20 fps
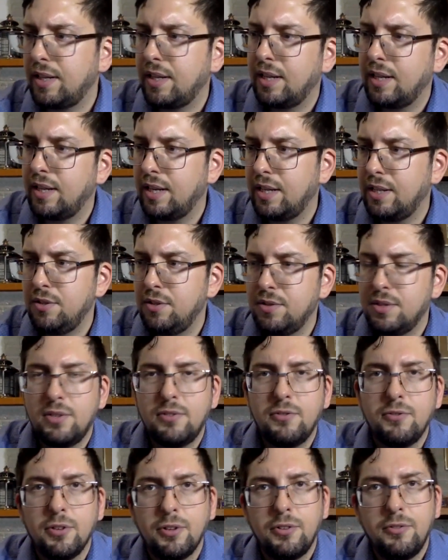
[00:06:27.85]
and I use
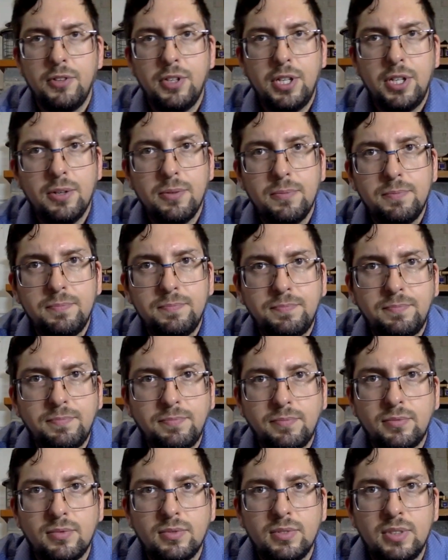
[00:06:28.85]
it for the video.
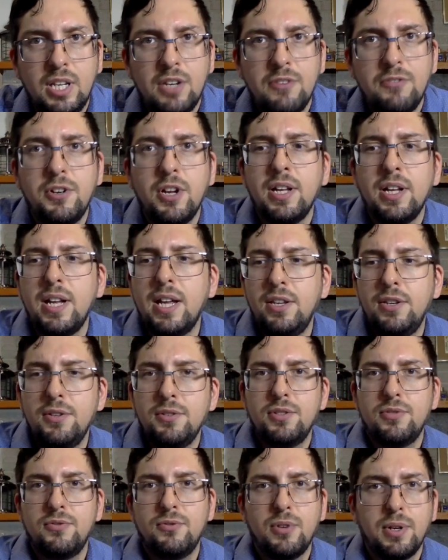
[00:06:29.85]
If not, I
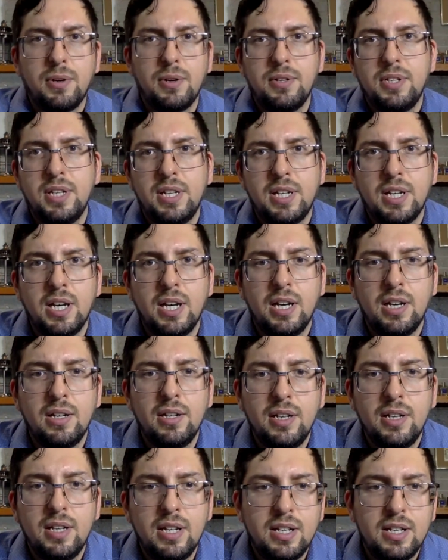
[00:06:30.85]
use Fragrantica
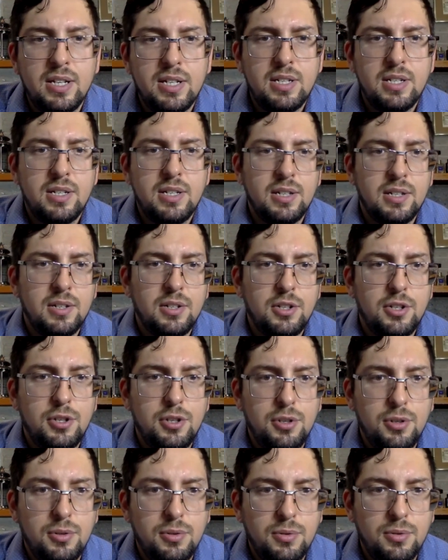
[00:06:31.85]

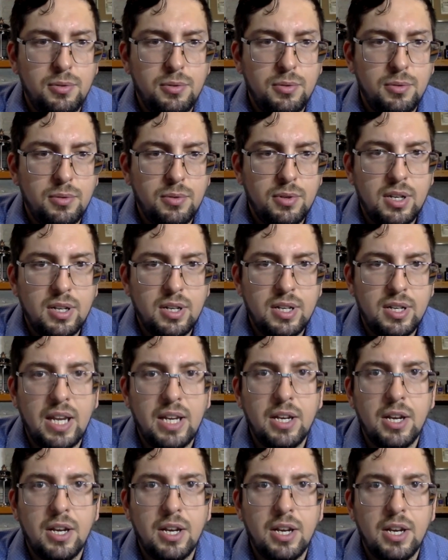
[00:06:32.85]
to take
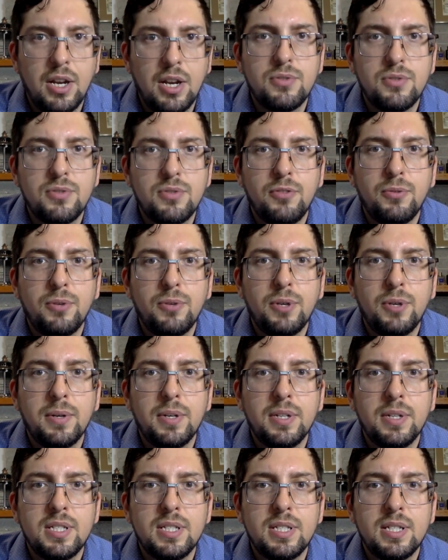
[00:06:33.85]
notes for the
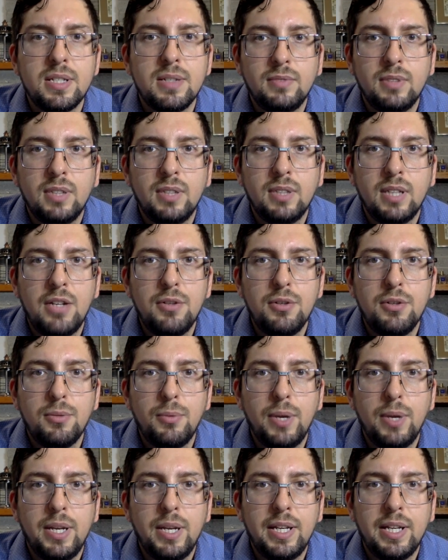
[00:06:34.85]
fragrance. I do the
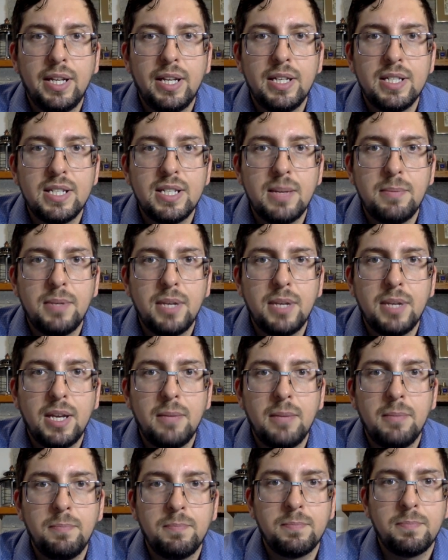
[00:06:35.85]
rating at the same
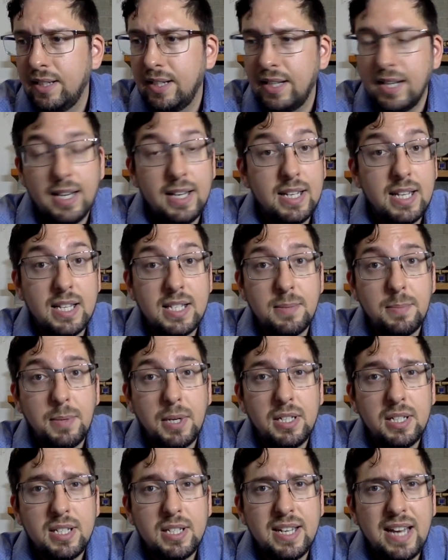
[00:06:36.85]
time, and that's
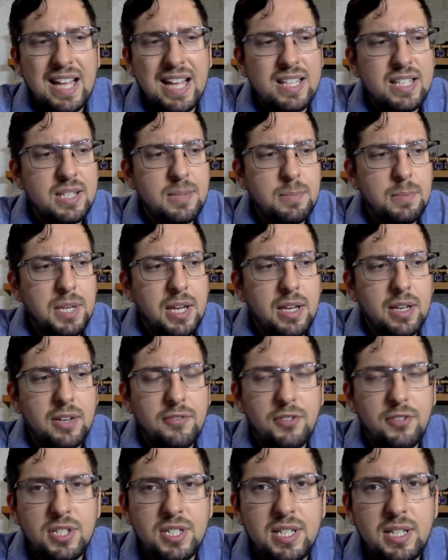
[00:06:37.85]
about it. That's the end
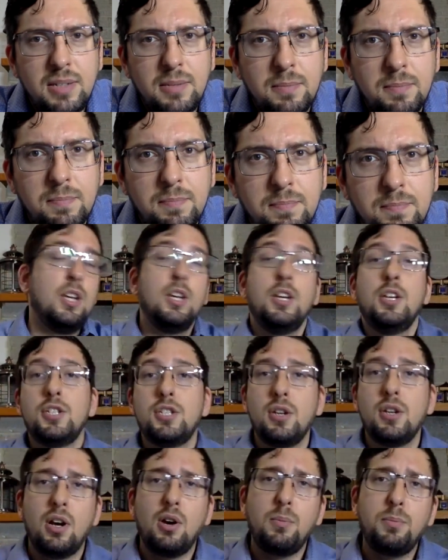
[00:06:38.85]
of the scene.
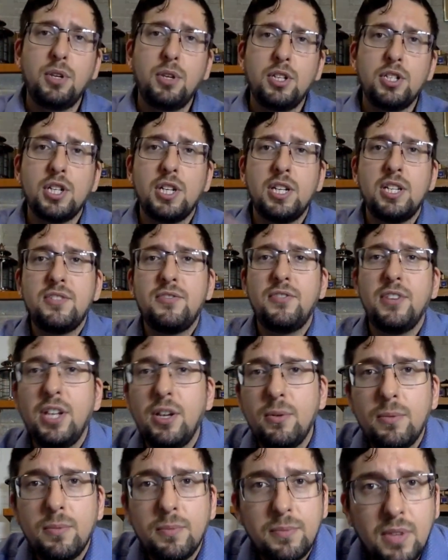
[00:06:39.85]
So I hope you enjoyed this
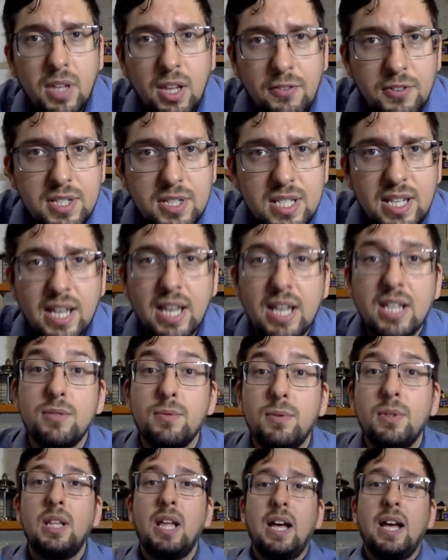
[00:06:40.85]
video. If it's the case,
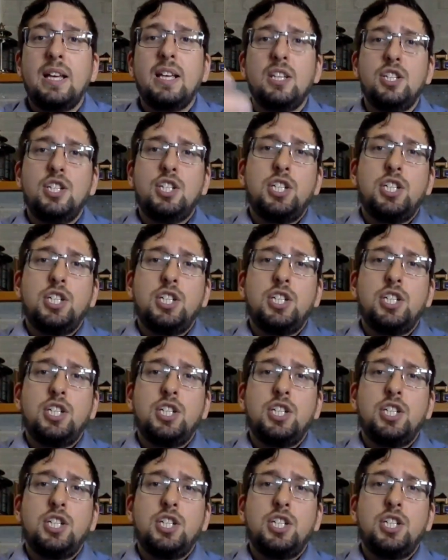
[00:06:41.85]
we'll like and